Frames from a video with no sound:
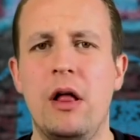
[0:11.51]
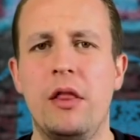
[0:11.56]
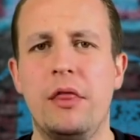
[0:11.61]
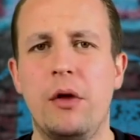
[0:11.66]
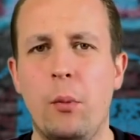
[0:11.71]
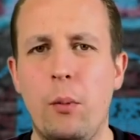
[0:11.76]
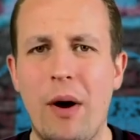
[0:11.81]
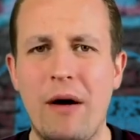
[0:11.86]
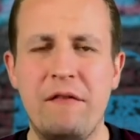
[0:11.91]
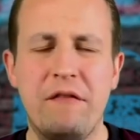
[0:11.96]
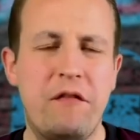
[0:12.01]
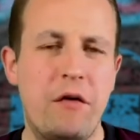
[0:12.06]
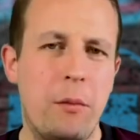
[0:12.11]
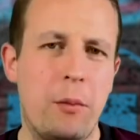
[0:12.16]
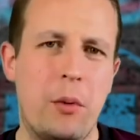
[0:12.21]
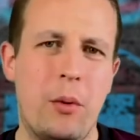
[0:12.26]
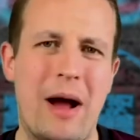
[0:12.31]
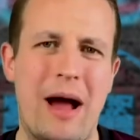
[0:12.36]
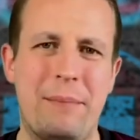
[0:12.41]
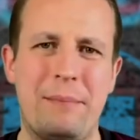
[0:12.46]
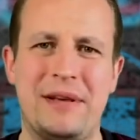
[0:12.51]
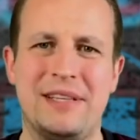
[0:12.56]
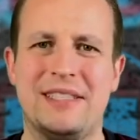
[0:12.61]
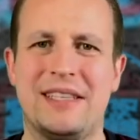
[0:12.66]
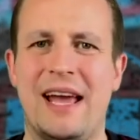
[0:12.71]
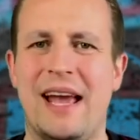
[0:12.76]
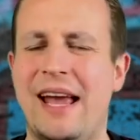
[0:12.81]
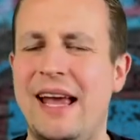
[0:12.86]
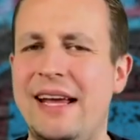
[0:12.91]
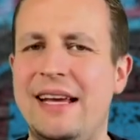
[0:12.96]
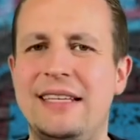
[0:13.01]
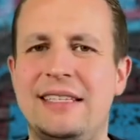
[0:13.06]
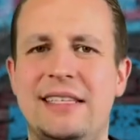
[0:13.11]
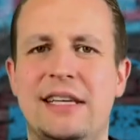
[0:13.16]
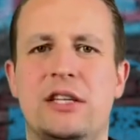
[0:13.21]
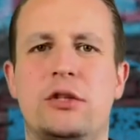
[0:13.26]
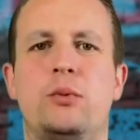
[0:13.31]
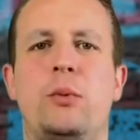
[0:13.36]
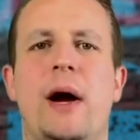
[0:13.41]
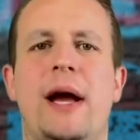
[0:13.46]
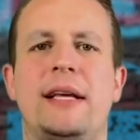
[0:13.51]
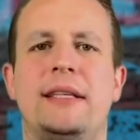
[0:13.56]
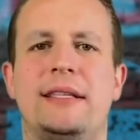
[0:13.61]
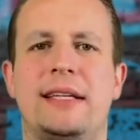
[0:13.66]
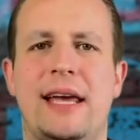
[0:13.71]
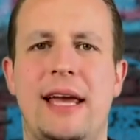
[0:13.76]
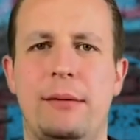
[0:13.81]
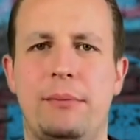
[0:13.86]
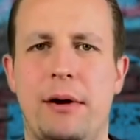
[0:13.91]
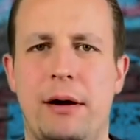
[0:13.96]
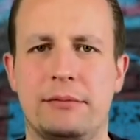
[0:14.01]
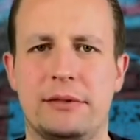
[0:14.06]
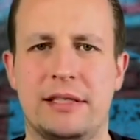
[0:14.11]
The OneFootball app is the easiest way to keep up